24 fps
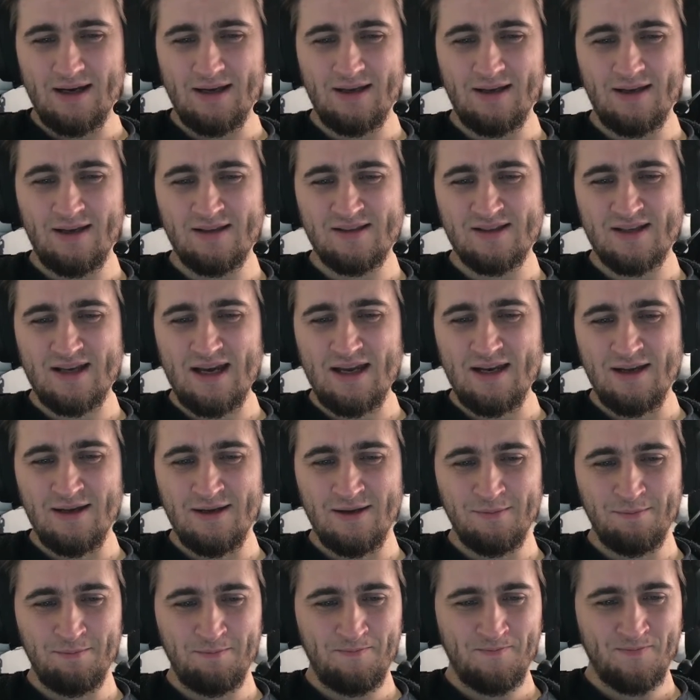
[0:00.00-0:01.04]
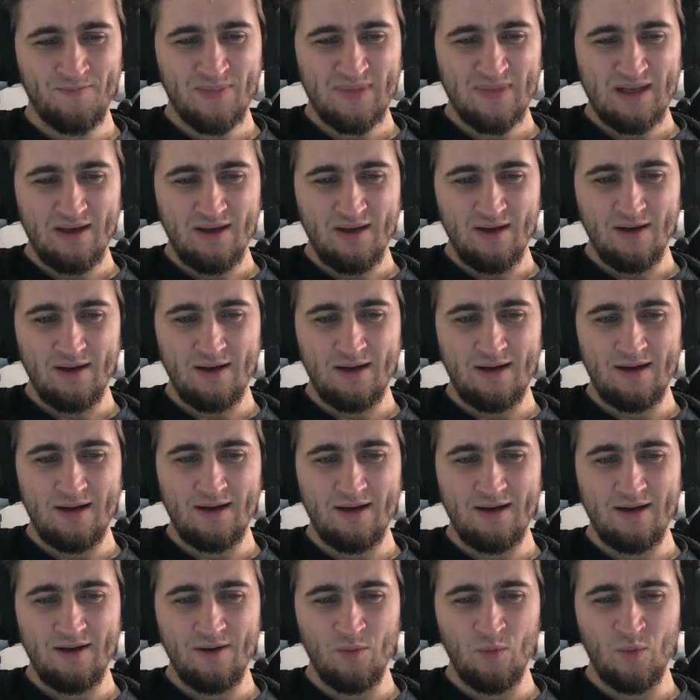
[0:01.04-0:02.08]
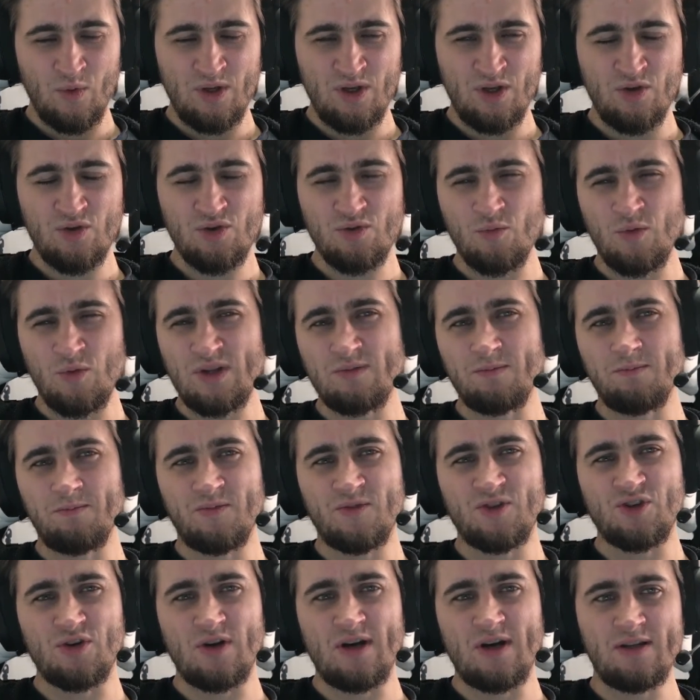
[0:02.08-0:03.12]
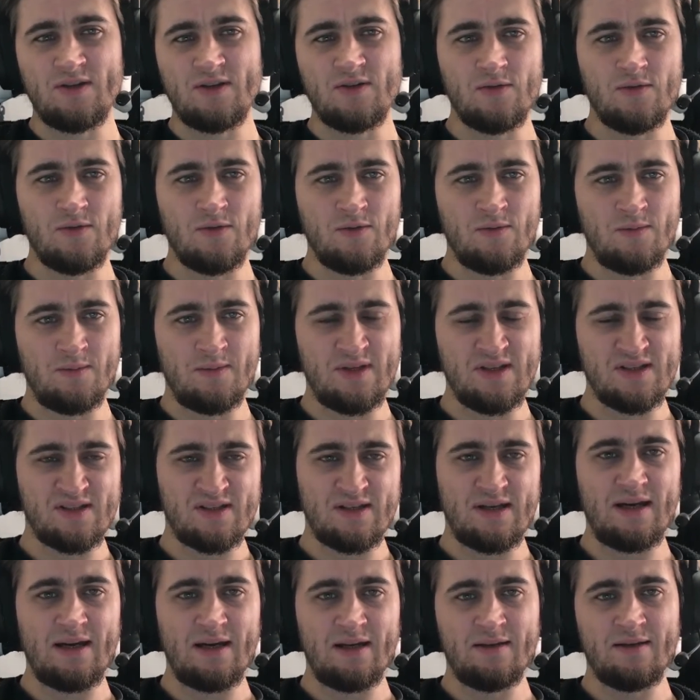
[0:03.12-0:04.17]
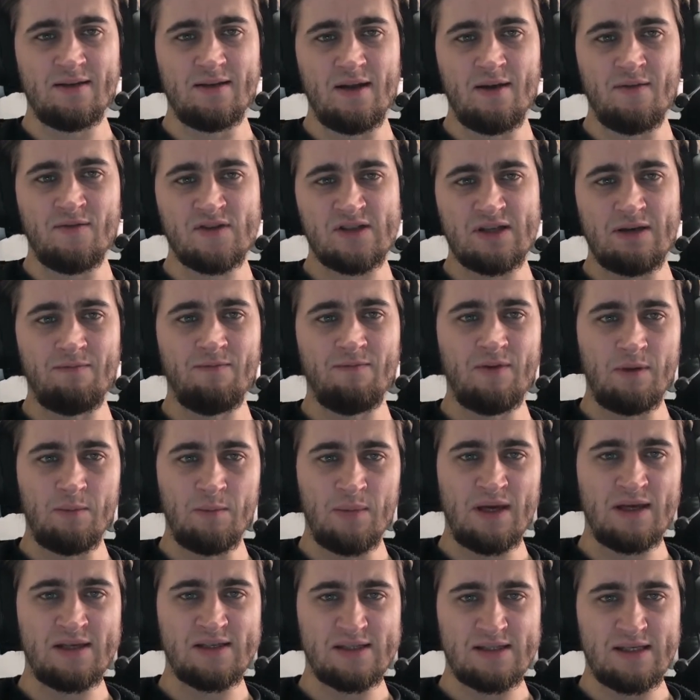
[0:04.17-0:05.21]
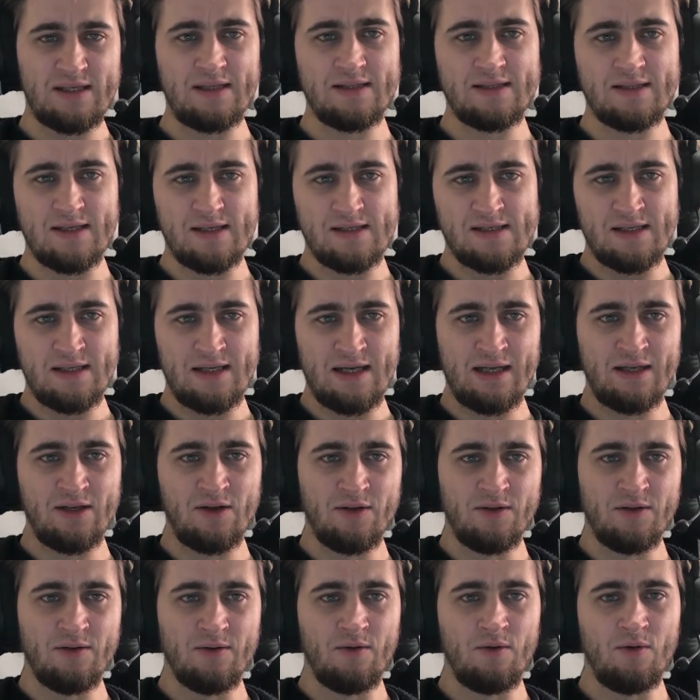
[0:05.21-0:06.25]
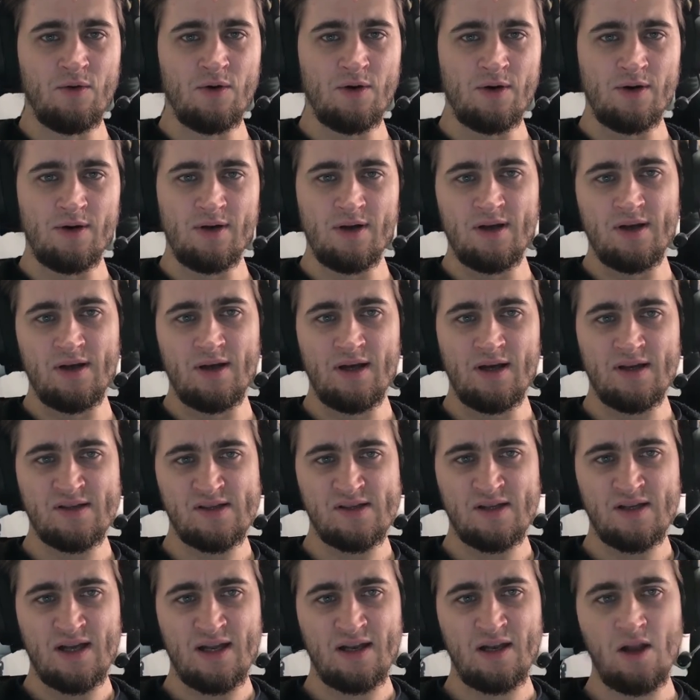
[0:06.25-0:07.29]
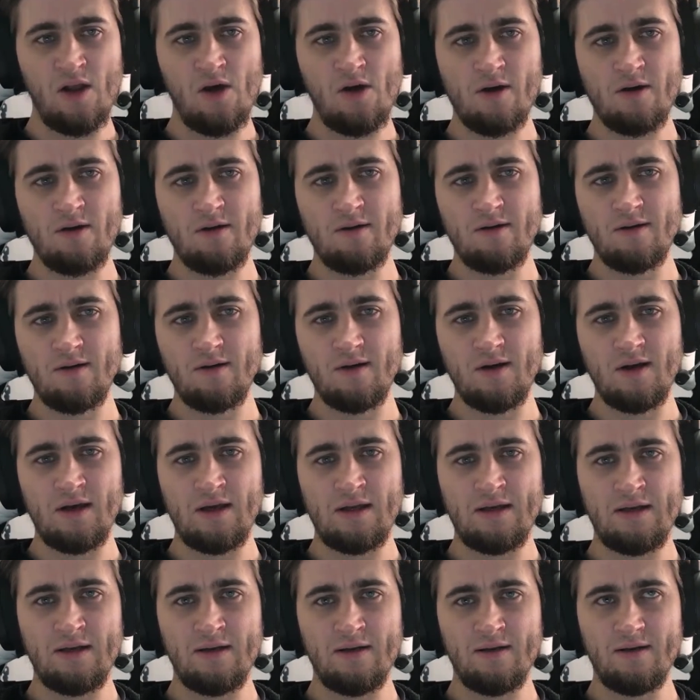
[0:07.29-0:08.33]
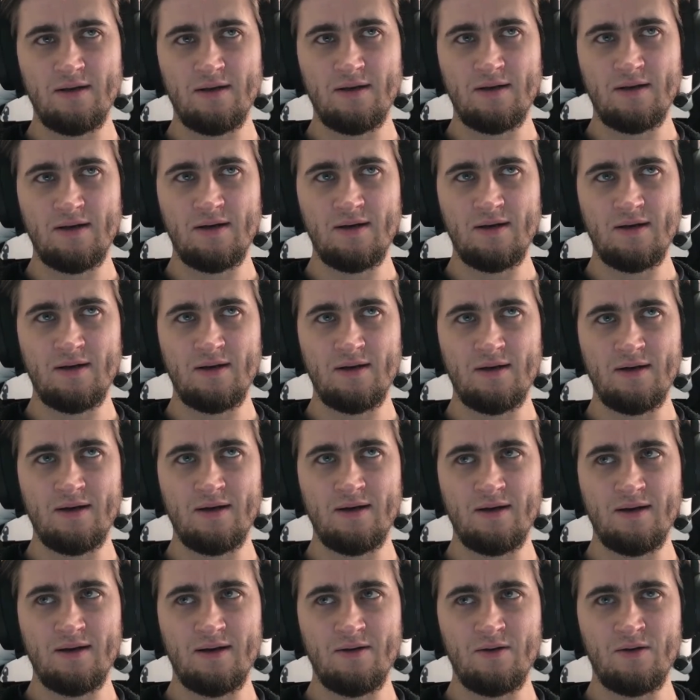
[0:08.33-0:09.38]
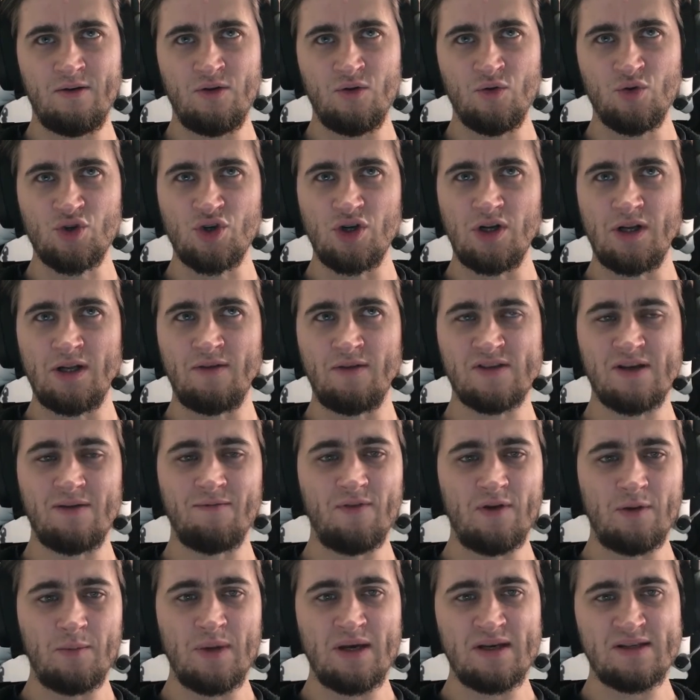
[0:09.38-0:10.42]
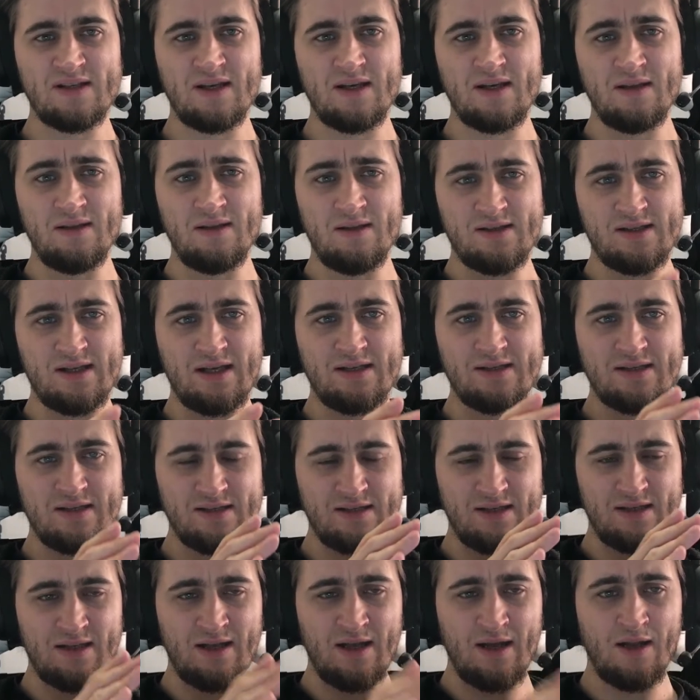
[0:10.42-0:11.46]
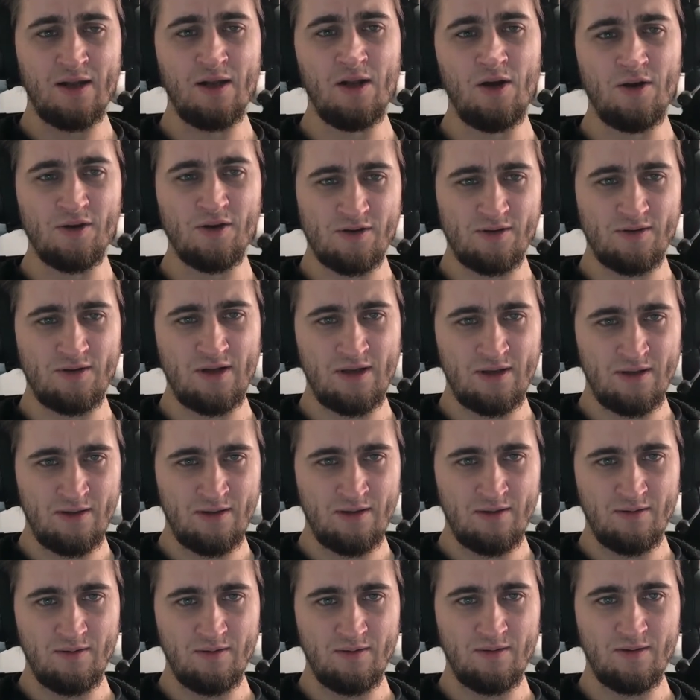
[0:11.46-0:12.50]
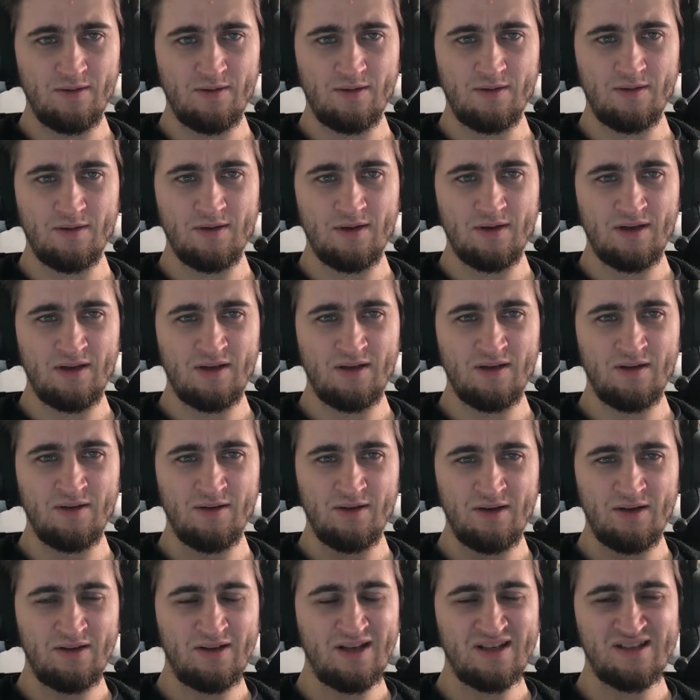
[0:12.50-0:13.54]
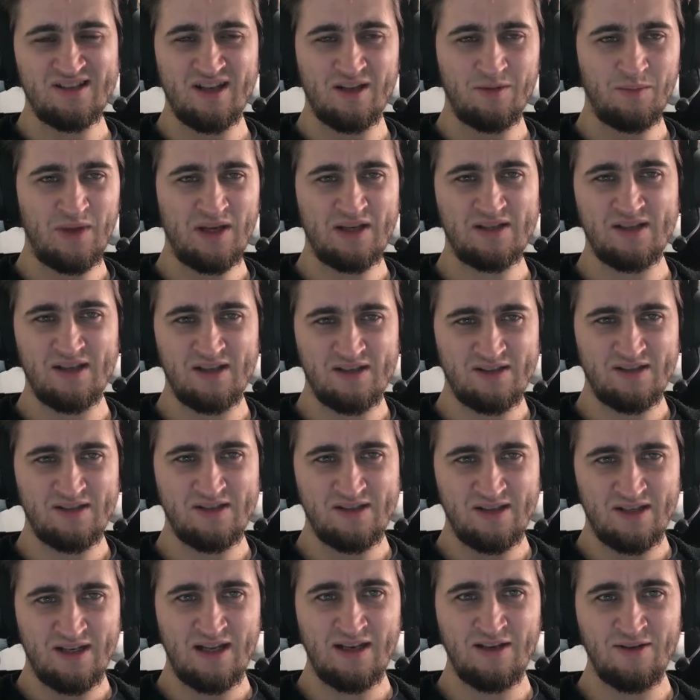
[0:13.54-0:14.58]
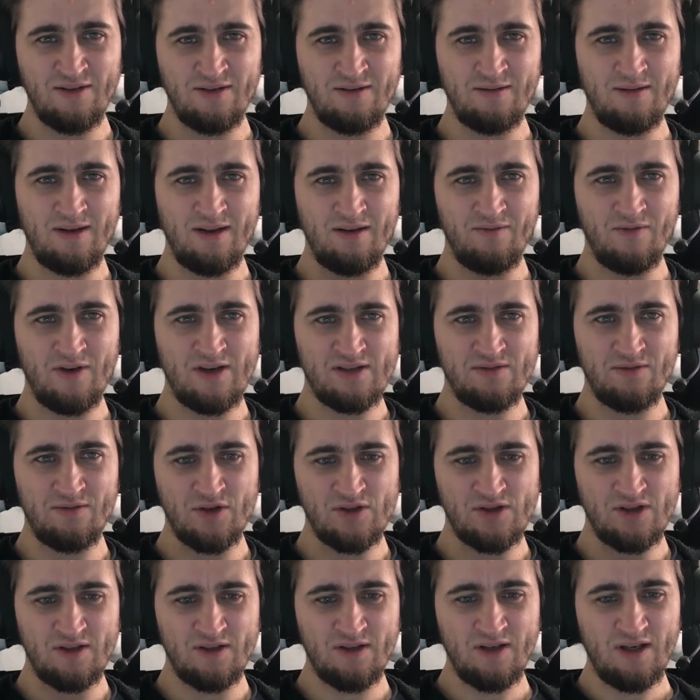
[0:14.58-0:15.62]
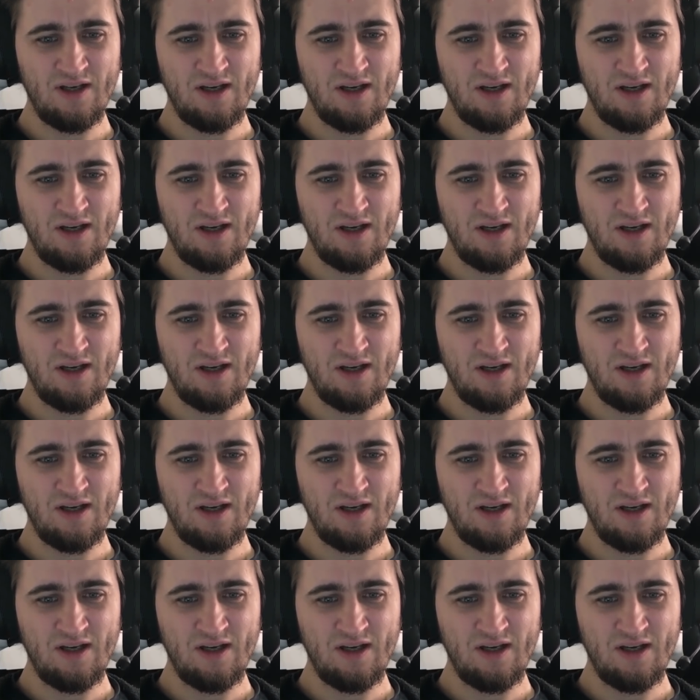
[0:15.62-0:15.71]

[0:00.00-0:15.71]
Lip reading: It's kind of, we try to decide if something makes sense as an add-on or as an unlock, and usually if something makes sense as an unlock, then it does not make sense as an add-on, and vice versa.